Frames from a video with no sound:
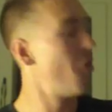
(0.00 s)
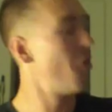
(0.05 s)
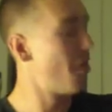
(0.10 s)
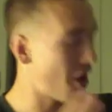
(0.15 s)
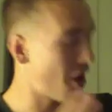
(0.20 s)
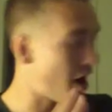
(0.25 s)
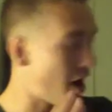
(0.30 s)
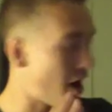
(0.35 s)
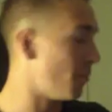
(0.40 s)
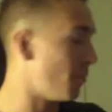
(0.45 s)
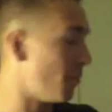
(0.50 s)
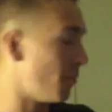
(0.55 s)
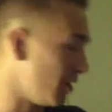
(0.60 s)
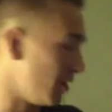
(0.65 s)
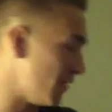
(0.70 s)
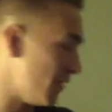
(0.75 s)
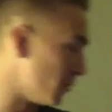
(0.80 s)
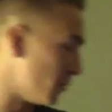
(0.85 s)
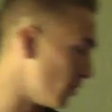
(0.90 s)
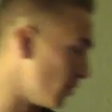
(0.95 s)

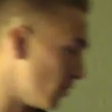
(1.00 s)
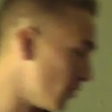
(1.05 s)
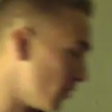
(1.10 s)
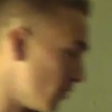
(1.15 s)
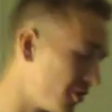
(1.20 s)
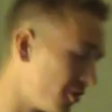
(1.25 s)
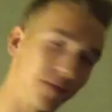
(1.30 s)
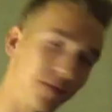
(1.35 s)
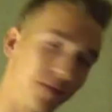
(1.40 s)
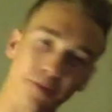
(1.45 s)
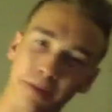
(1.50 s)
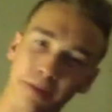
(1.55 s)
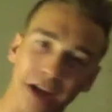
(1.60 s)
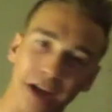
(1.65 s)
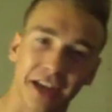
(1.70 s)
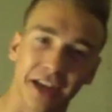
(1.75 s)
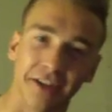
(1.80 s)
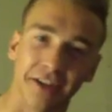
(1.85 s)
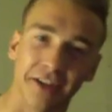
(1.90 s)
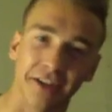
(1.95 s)
Unbelievable. My
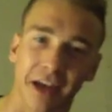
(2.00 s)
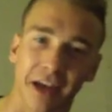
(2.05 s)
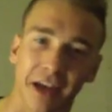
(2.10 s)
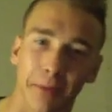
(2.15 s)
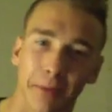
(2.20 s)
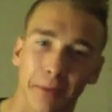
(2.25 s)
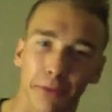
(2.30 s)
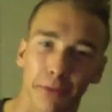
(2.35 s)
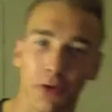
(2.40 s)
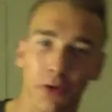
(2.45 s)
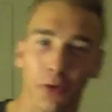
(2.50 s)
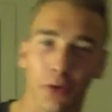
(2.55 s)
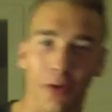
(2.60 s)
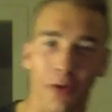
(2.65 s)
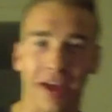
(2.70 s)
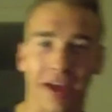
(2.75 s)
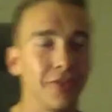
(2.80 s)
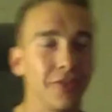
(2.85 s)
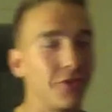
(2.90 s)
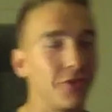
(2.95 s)
shaker cup, threw it
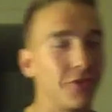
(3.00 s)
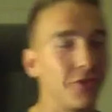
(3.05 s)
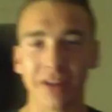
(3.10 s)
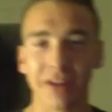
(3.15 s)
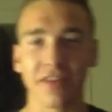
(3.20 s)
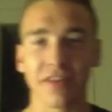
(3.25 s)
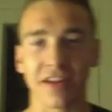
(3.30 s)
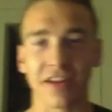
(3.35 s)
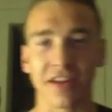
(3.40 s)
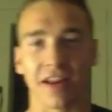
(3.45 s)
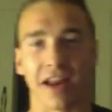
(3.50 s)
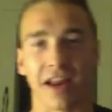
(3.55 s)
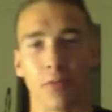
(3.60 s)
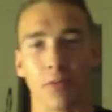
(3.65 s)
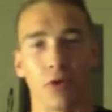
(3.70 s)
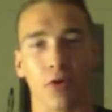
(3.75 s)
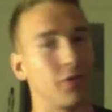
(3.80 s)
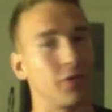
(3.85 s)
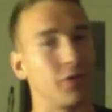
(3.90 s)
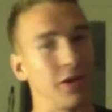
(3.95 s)
away. Don't even need it
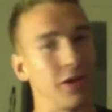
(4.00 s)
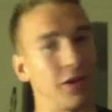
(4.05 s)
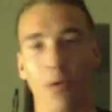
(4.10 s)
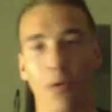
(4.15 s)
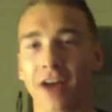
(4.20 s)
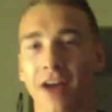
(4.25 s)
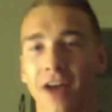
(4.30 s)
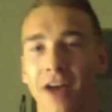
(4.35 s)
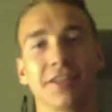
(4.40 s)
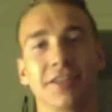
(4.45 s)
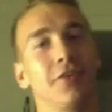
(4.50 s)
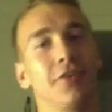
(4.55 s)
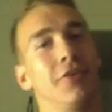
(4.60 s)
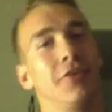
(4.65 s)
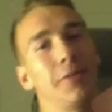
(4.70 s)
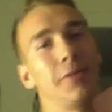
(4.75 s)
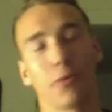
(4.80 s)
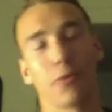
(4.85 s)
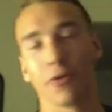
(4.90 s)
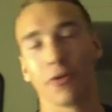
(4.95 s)
anymore. Don't need to wash it. Don't need
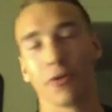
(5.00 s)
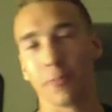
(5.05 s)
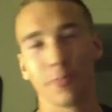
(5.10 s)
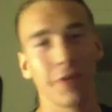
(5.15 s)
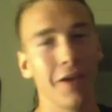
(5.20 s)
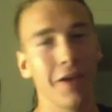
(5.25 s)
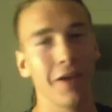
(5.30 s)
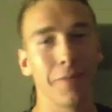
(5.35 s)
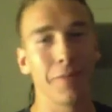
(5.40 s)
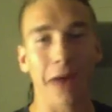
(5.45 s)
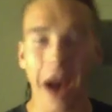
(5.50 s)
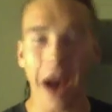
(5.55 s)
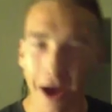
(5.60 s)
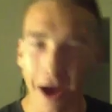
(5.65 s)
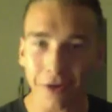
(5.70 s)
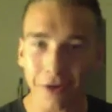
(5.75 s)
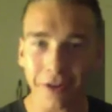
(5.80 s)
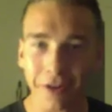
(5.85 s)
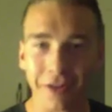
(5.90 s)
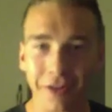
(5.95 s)
to pour the
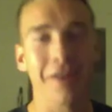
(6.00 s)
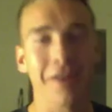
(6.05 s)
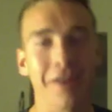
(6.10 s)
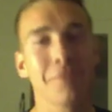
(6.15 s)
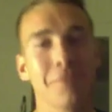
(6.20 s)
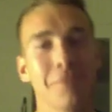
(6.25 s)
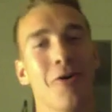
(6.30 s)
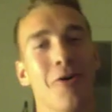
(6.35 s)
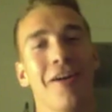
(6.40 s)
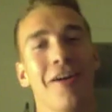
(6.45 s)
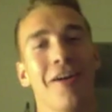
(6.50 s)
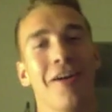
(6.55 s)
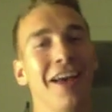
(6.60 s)
powder in there anymore.